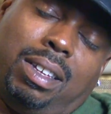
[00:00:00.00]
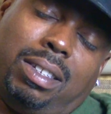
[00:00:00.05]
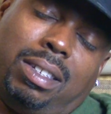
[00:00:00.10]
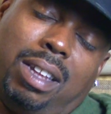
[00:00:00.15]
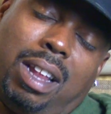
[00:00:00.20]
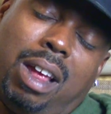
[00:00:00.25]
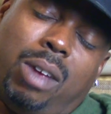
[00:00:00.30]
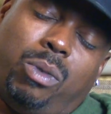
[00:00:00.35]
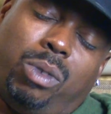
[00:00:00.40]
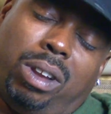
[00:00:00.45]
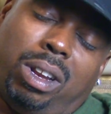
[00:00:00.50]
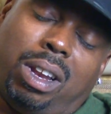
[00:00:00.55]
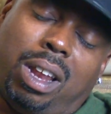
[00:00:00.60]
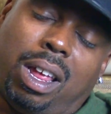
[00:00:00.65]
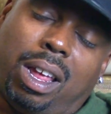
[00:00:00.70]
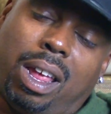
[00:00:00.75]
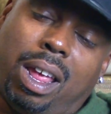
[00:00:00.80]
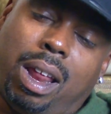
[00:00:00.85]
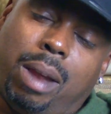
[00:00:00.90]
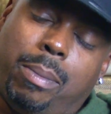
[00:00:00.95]
It's not really
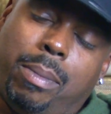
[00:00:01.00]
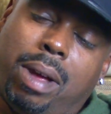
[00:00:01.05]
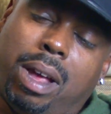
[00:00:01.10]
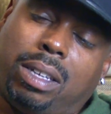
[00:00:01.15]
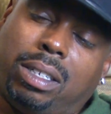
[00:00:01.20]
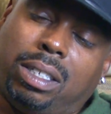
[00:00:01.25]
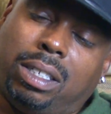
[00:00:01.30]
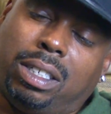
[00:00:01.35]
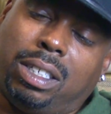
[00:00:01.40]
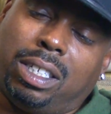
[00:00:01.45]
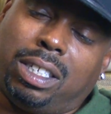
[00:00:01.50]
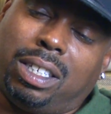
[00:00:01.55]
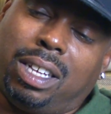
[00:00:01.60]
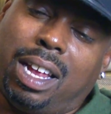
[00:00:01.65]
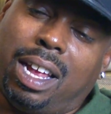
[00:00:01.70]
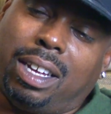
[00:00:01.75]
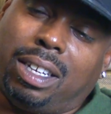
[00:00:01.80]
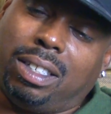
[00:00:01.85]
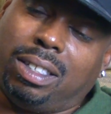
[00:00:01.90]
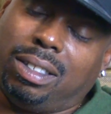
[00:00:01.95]
like animosity. It's just
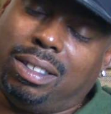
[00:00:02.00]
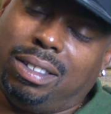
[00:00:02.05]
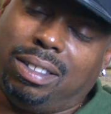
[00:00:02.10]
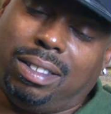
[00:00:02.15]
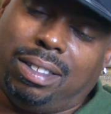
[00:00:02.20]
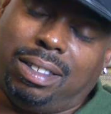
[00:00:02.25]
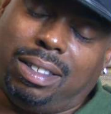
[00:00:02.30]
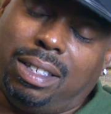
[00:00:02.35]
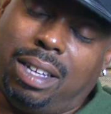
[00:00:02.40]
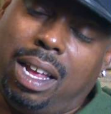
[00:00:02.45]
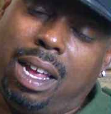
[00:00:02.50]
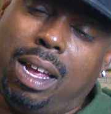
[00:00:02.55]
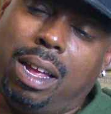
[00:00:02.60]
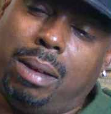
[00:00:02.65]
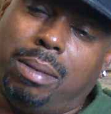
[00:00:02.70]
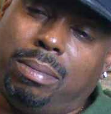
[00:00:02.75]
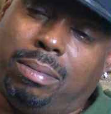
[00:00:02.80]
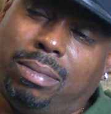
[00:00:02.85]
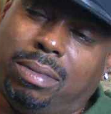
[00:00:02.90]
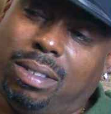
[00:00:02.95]
like,
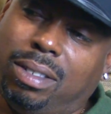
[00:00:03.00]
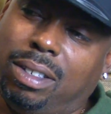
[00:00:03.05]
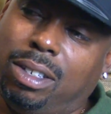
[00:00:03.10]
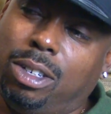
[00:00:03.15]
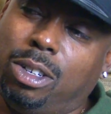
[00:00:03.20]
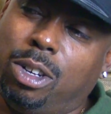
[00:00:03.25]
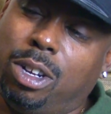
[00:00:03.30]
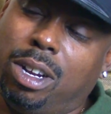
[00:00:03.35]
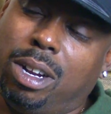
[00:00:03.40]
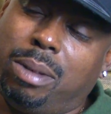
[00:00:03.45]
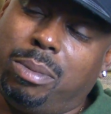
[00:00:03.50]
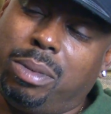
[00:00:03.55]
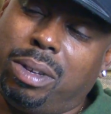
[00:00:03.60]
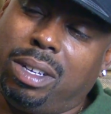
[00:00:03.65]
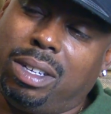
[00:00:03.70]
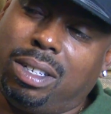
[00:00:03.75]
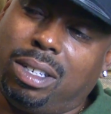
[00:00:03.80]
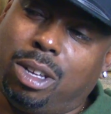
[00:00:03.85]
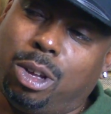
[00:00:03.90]
damn, you know what I mean?